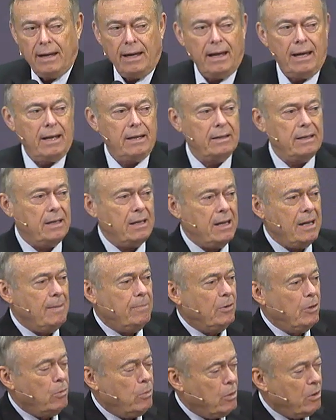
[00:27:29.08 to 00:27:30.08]
and the
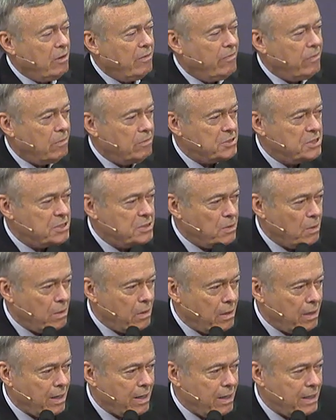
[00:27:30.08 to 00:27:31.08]
Hebrew word for
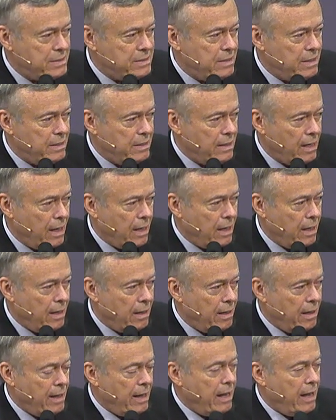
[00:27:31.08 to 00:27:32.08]
stork,
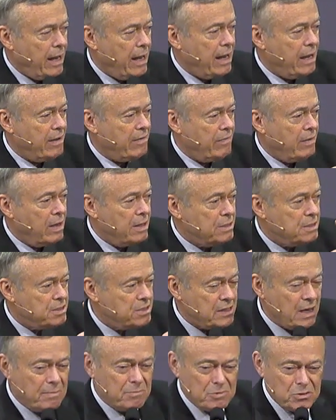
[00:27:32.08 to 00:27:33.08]
hasidah, have
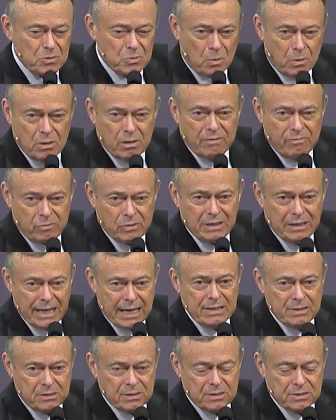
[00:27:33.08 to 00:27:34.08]
some sort of
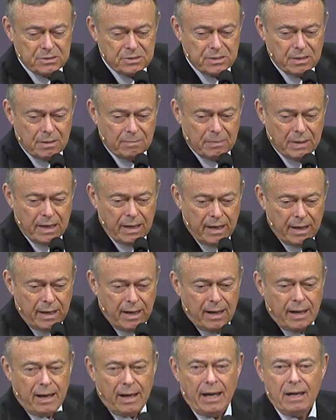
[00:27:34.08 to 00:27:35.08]
relationship,
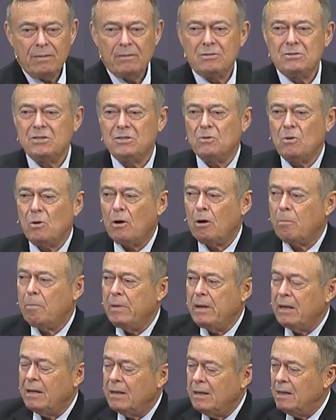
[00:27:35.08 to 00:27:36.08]
and the stork
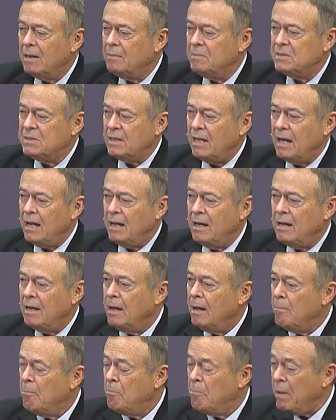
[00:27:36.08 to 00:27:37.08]
becomes a
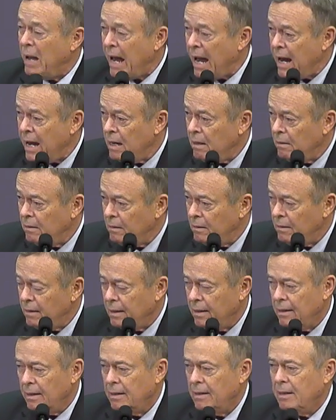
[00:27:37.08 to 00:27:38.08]
pale
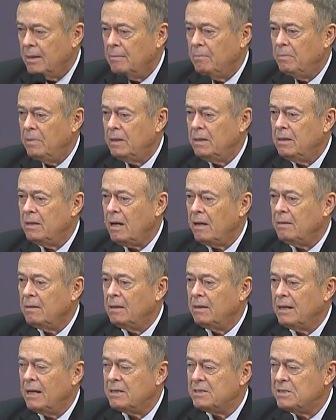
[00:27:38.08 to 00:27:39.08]
but
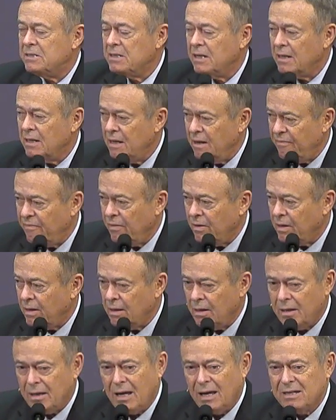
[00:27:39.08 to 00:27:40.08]
nonetheless
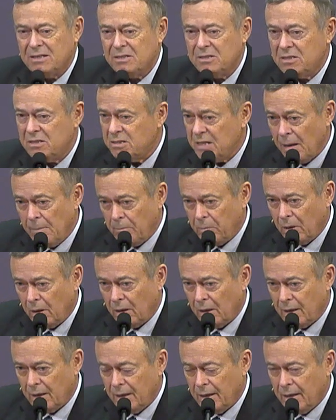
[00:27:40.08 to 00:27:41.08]
significant
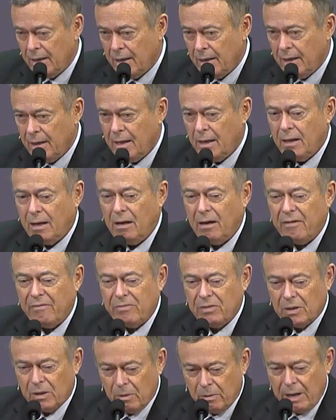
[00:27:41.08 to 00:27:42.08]
symbol of
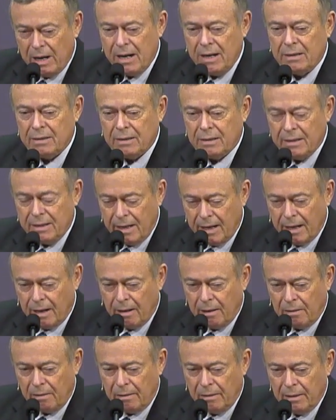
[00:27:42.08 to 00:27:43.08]
the great
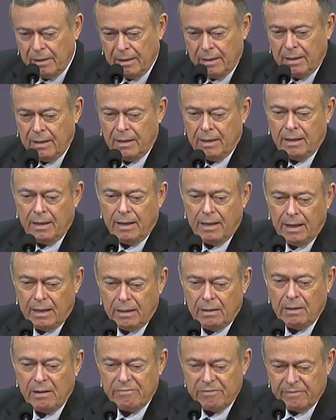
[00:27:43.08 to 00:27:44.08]
care
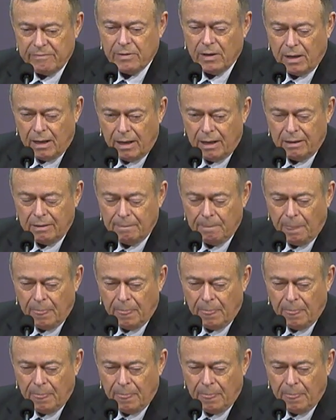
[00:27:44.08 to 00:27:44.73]
and love of God.